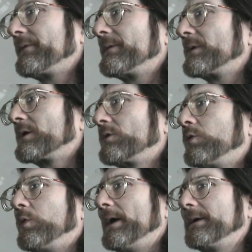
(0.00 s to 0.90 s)
them are
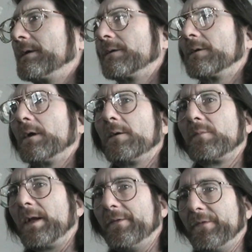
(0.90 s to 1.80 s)
quite
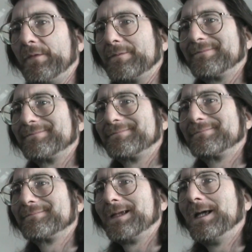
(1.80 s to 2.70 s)
unpleasant.
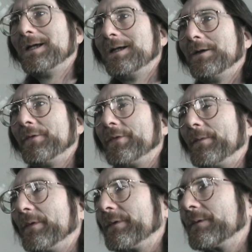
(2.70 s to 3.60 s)

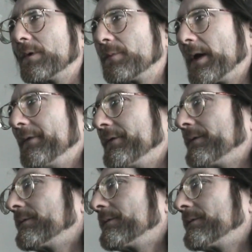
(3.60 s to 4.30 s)
Some of them are pleasant.